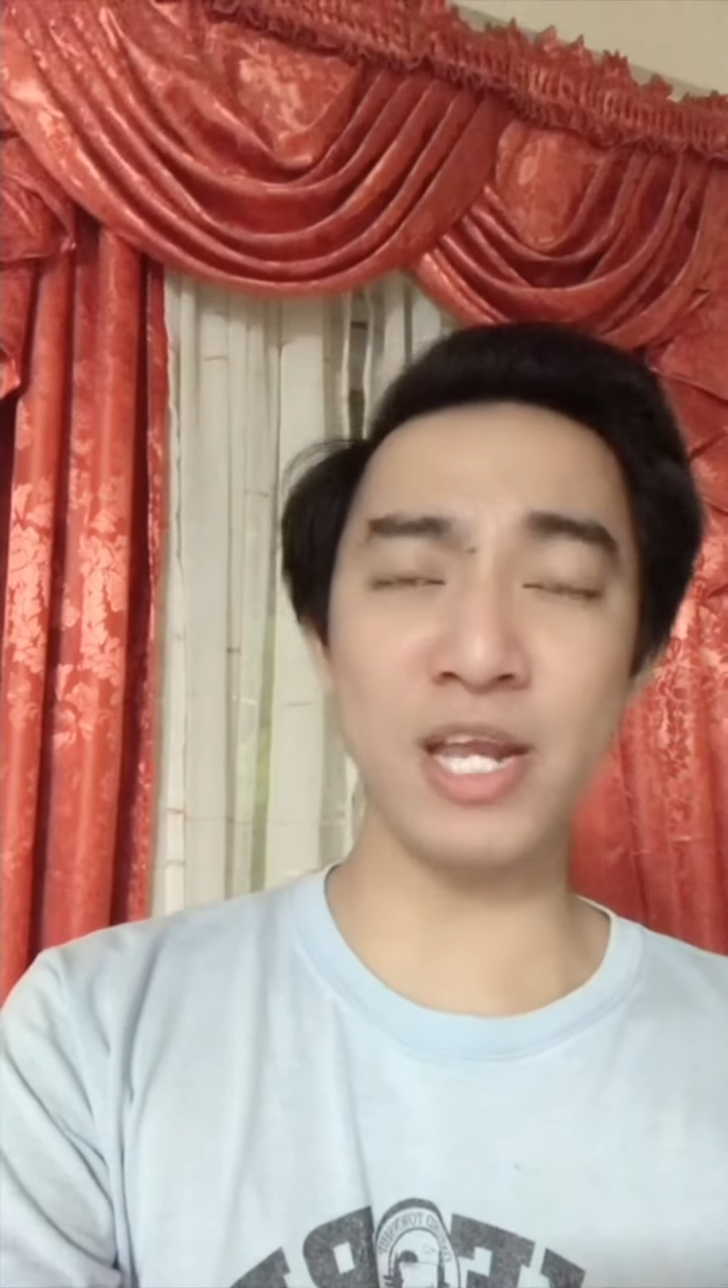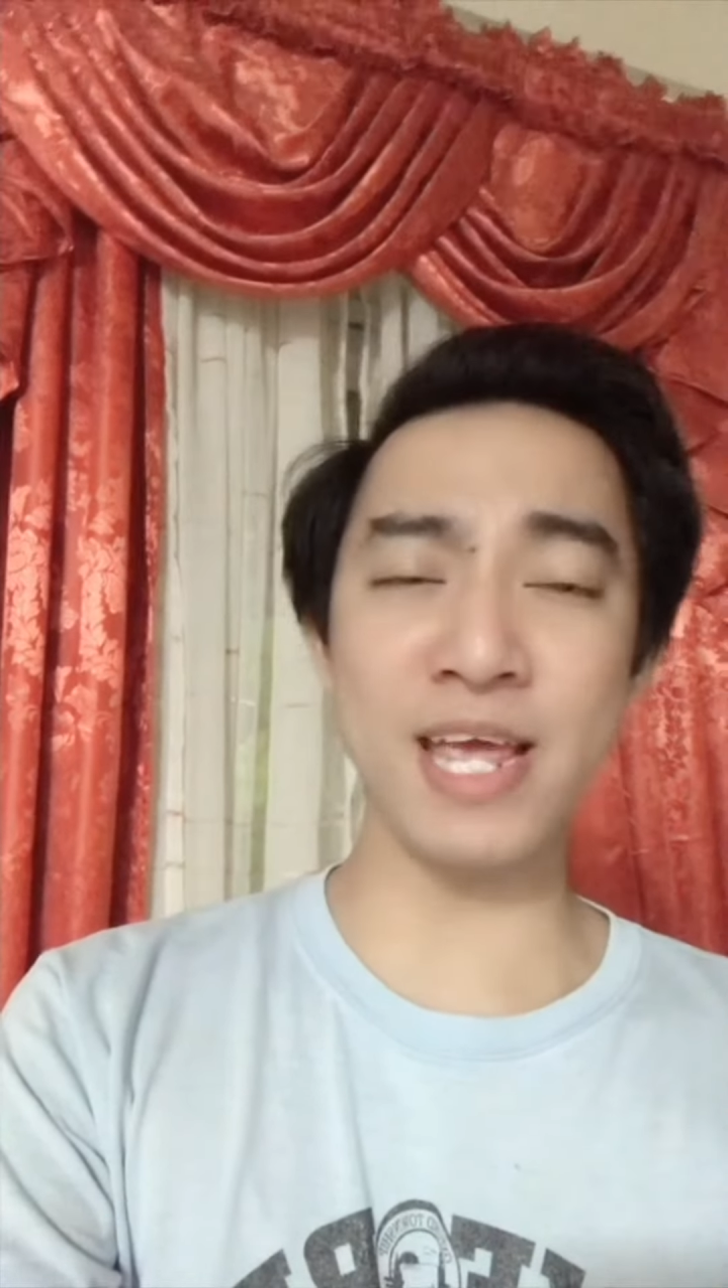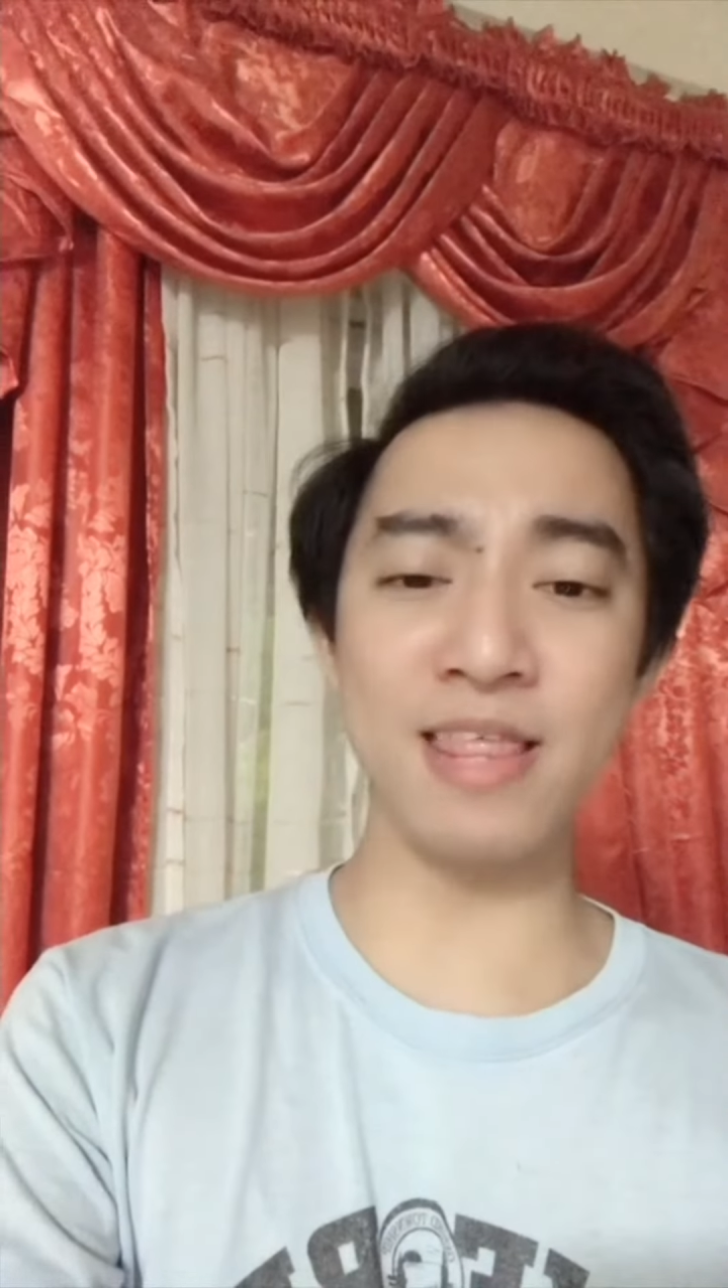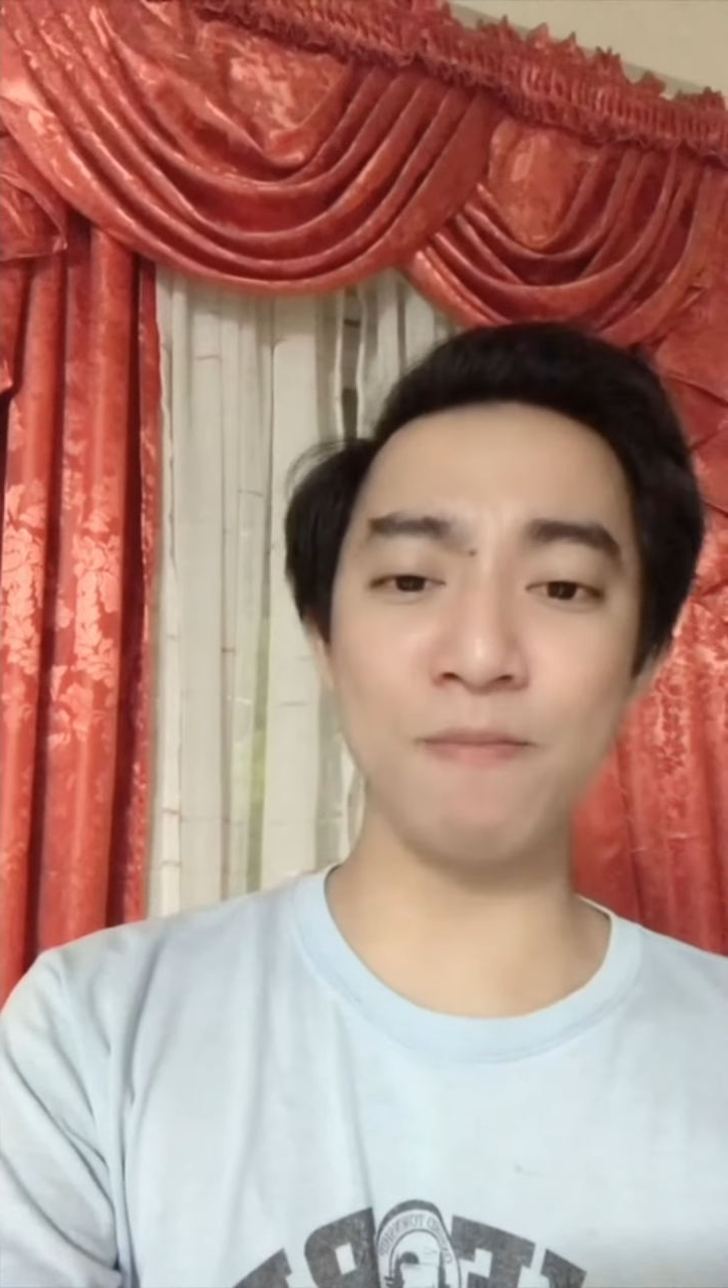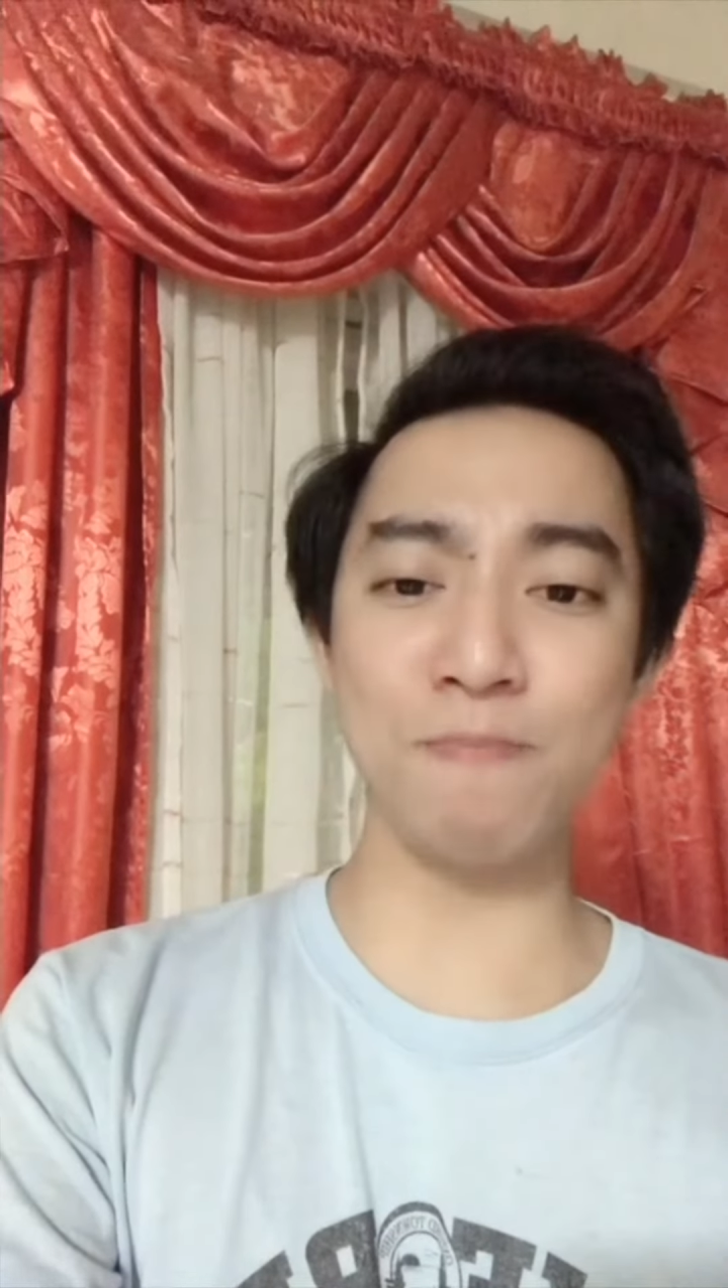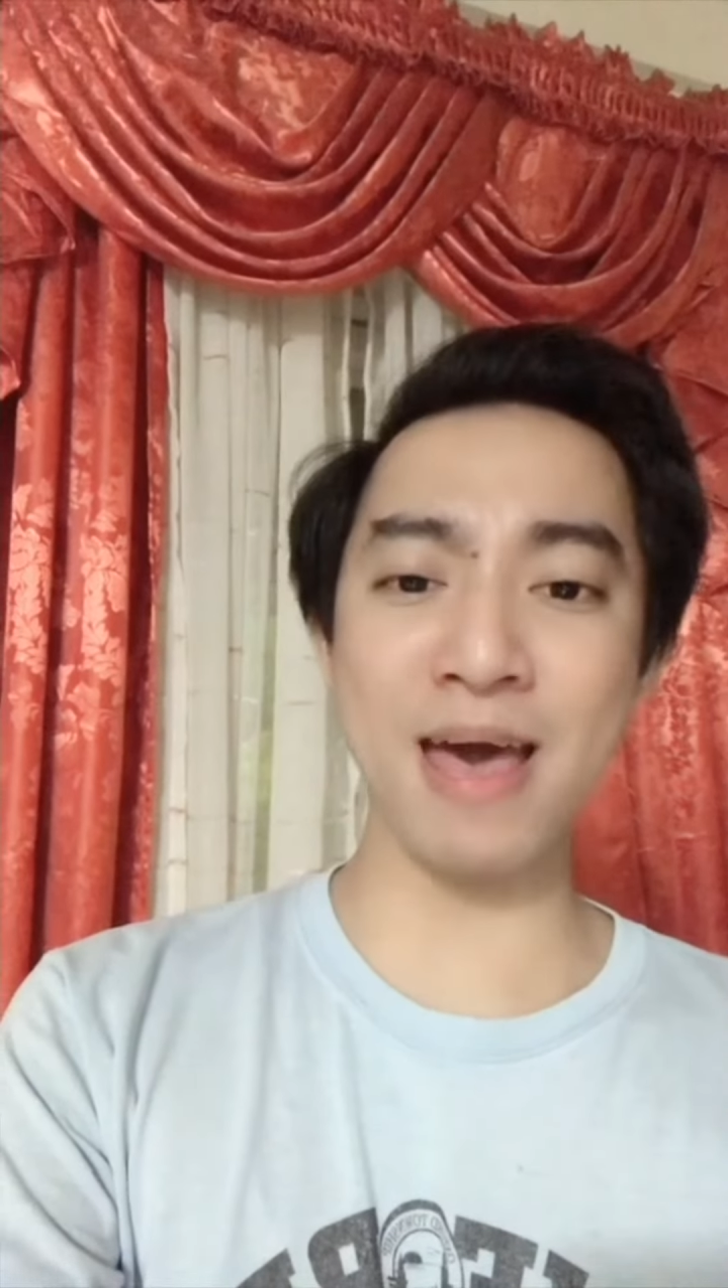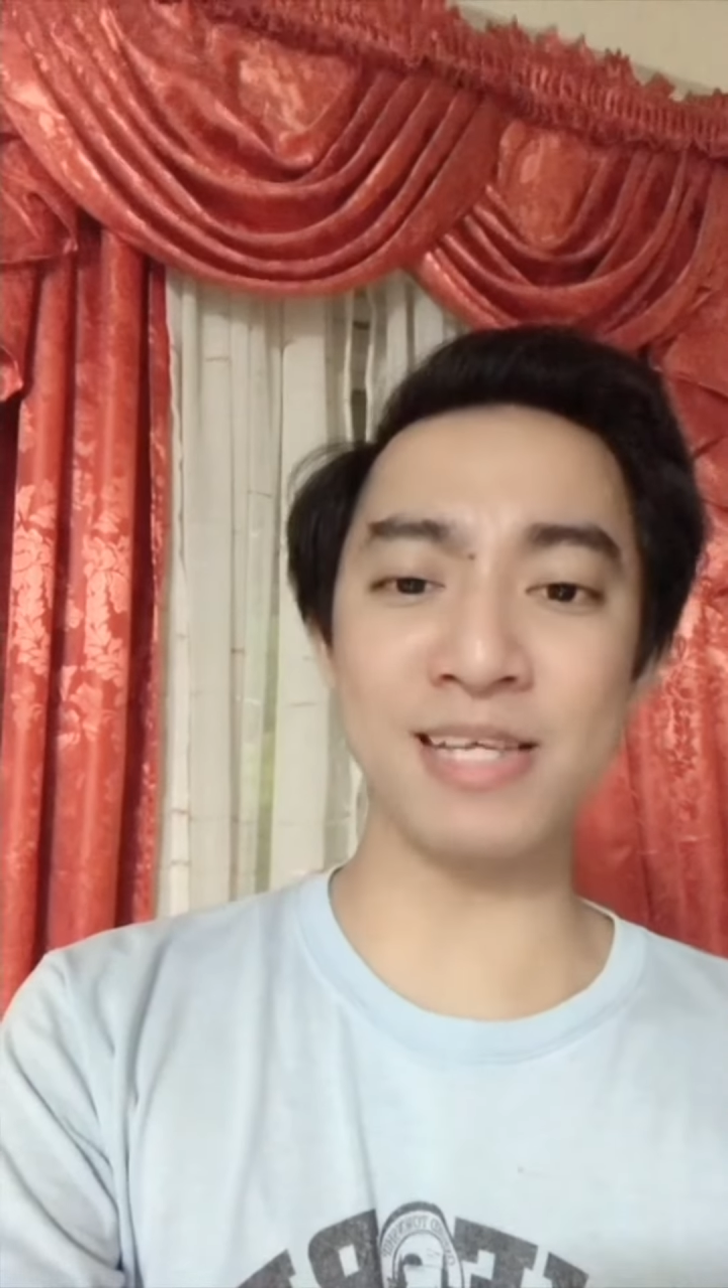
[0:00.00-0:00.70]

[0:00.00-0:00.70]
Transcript: in the past,